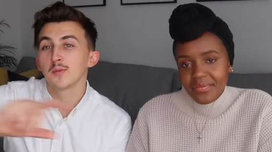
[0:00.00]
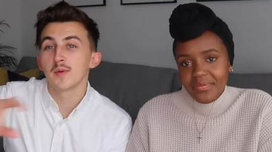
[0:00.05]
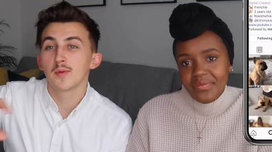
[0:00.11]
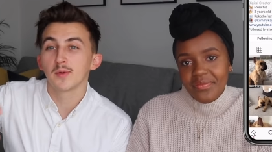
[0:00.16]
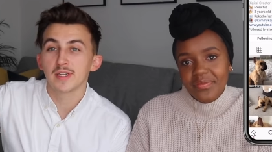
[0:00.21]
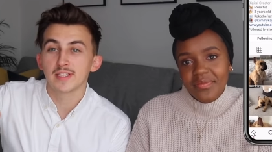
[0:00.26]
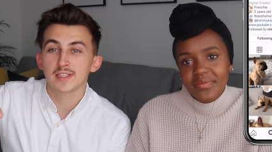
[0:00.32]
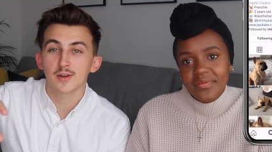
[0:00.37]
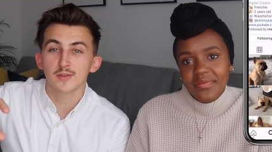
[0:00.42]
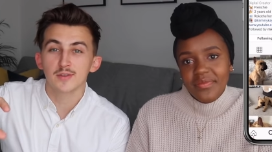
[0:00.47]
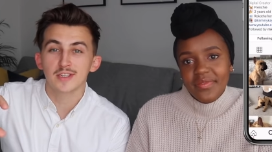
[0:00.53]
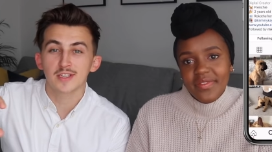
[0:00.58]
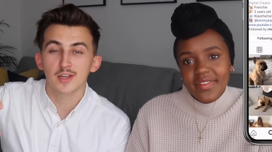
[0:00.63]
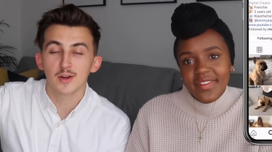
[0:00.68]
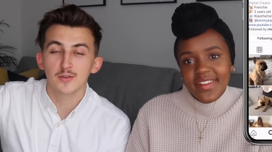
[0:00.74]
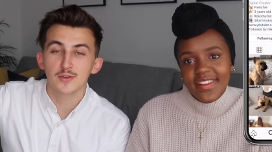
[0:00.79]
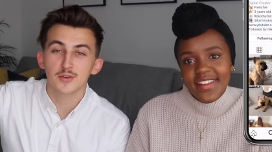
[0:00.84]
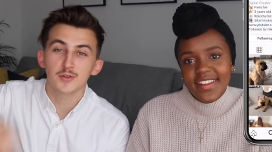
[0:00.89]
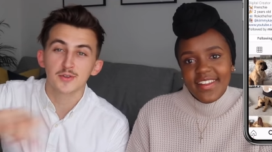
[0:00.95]
Speaker 1: him on his own
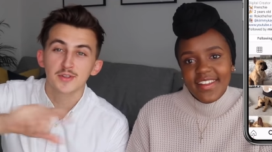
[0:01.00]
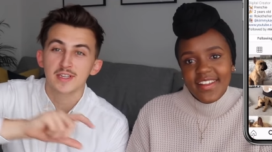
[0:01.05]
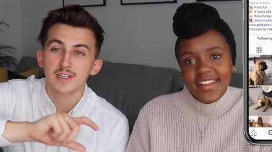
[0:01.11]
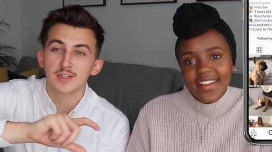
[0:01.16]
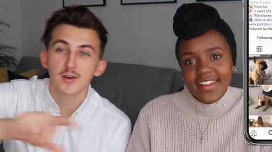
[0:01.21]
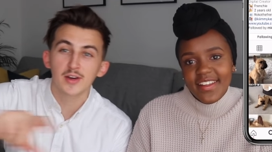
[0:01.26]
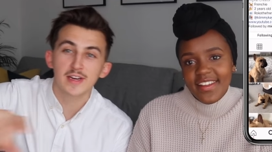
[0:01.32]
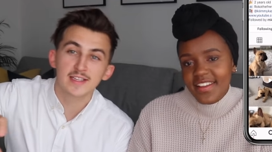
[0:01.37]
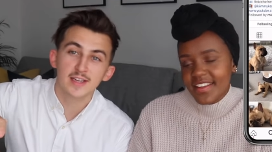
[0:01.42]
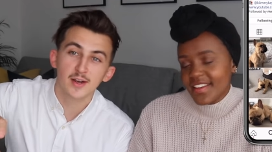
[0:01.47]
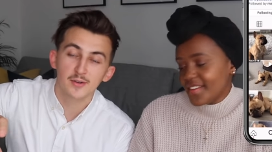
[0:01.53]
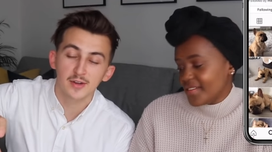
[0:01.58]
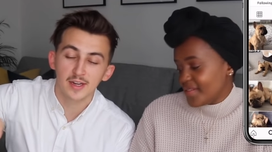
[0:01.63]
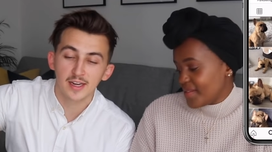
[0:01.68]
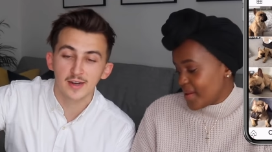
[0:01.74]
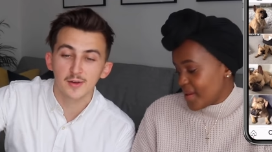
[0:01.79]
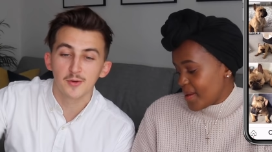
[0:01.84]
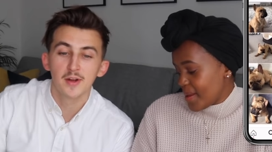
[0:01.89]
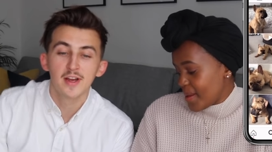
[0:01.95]
socials. He's got his own
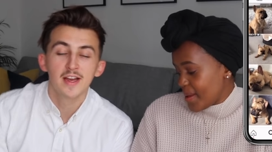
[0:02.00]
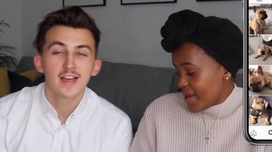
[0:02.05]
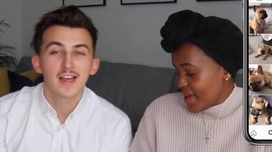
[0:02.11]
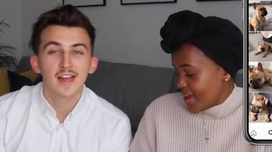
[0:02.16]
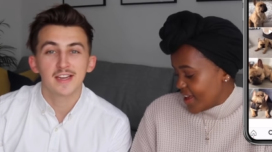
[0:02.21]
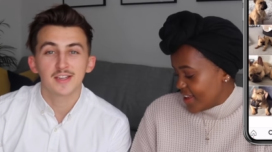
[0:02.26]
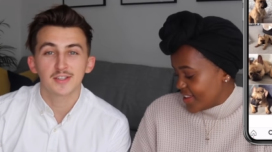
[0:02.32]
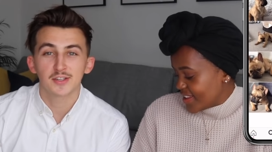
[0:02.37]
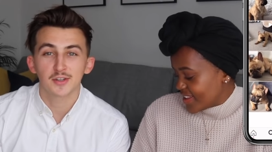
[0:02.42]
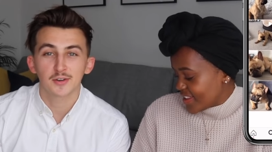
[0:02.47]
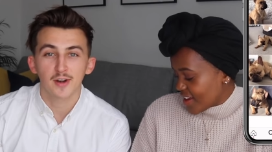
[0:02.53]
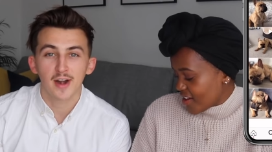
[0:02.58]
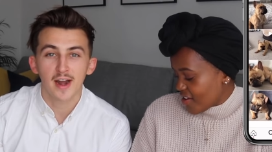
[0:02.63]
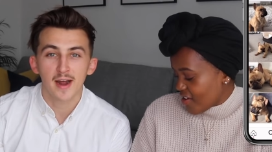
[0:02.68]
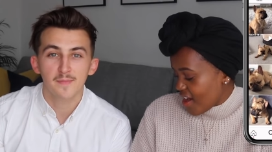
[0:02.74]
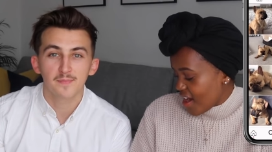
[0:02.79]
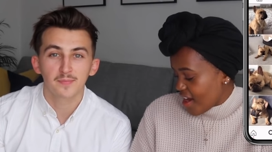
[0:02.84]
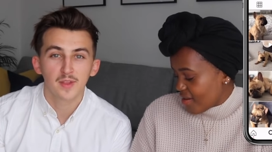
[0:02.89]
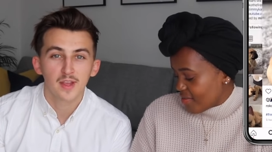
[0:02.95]
little
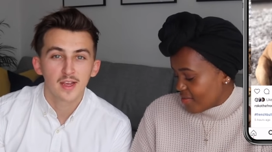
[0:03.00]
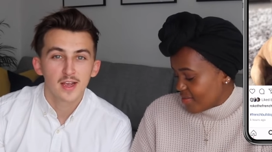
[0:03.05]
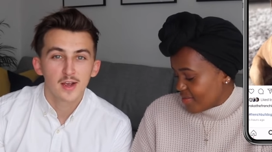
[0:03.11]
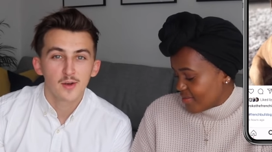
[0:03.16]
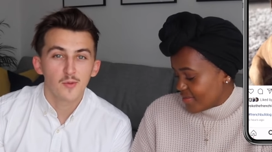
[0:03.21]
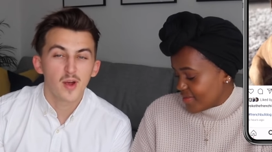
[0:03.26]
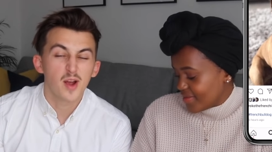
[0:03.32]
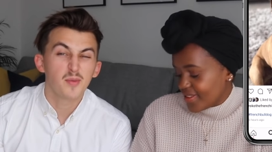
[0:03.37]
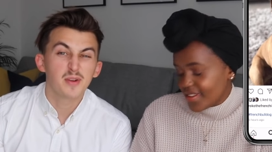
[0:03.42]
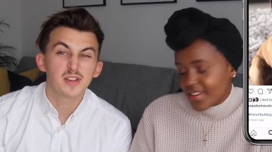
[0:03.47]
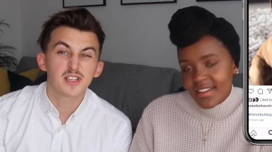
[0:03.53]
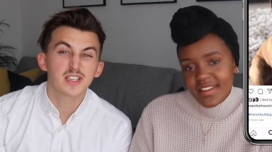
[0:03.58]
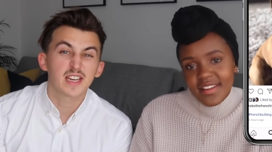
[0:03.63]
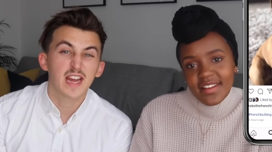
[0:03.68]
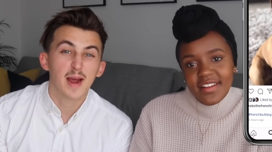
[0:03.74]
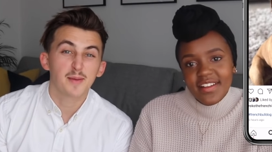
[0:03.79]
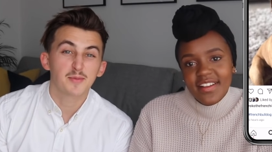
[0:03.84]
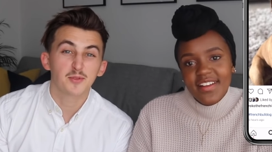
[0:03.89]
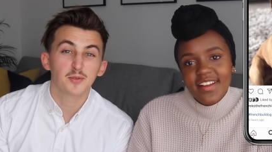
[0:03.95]
Instagram, Instagram. where we just
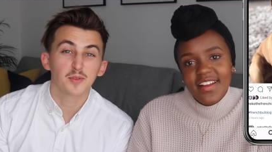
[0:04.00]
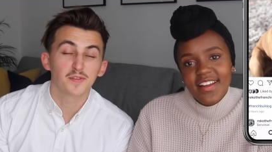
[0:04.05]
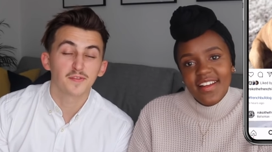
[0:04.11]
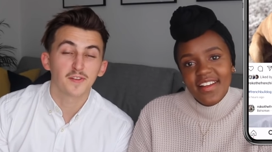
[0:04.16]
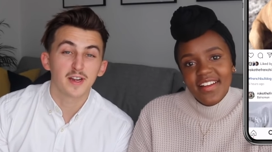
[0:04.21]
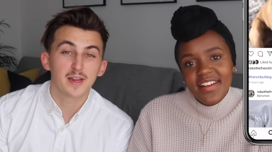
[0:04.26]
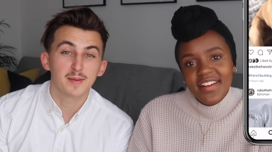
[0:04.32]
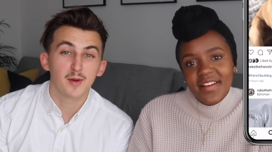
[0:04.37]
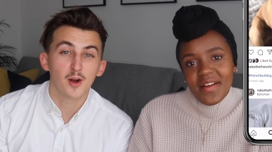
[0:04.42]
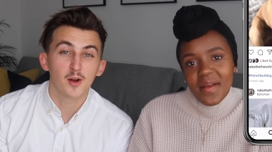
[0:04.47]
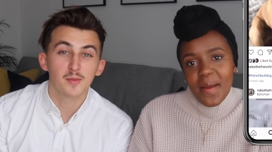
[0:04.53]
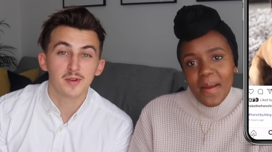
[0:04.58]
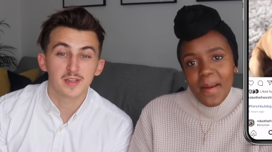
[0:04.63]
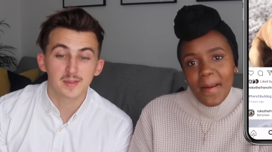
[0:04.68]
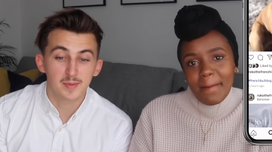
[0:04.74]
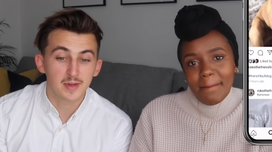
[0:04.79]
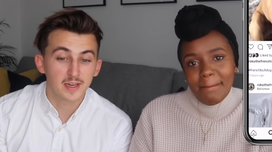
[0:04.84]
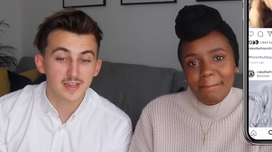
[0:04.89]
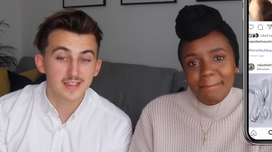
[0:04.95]
capture all the funny moments
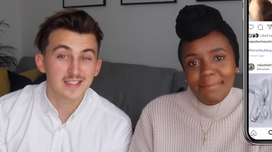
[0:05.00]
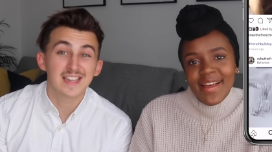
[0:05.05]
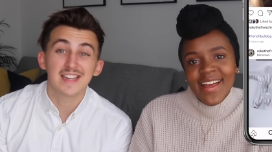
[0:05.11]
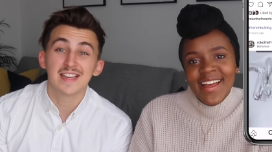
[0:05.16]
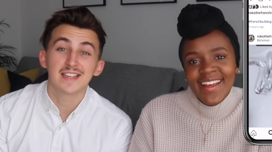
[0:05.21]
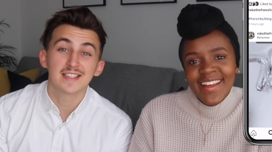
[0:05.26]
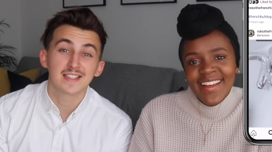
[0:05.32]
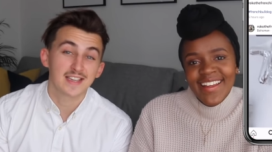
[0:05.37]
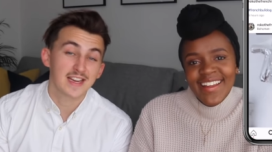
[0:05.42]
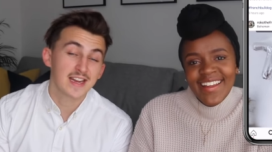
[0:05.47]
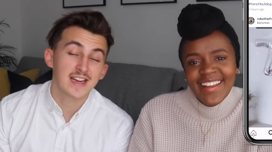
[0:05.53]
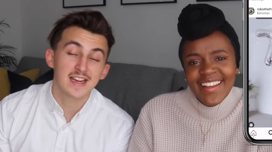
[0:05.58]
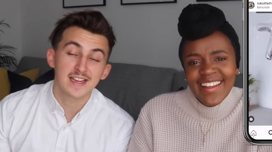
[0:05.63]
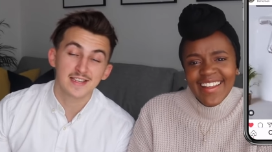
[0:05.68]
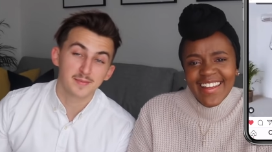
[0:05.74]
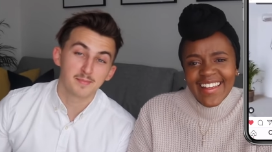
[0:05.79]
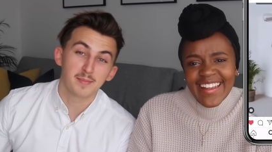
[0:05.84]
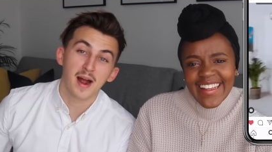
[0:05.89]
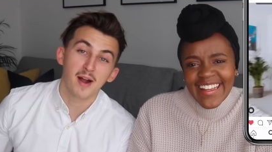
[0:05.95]
because he is he
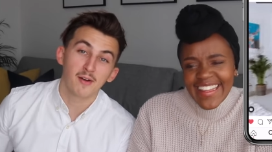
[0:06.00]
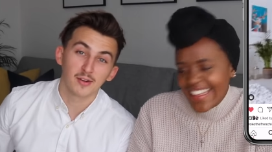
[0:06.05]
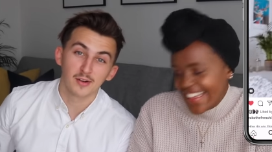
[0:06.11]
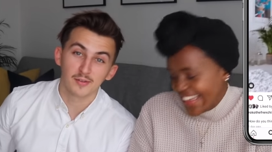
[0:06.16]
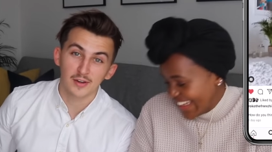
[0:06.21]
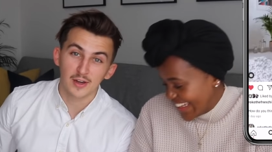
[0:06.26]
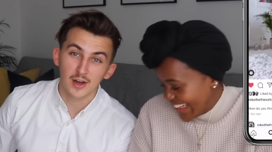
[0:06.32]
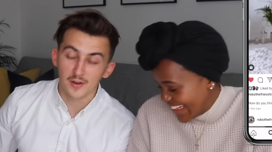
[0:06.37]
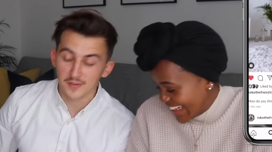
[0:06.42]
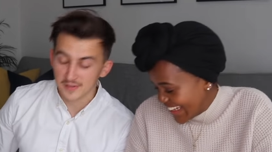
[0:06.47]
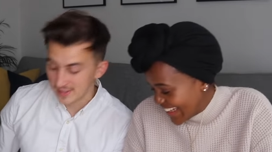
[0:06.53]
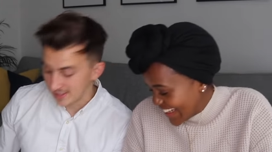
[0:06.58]
is a barrel of laughs.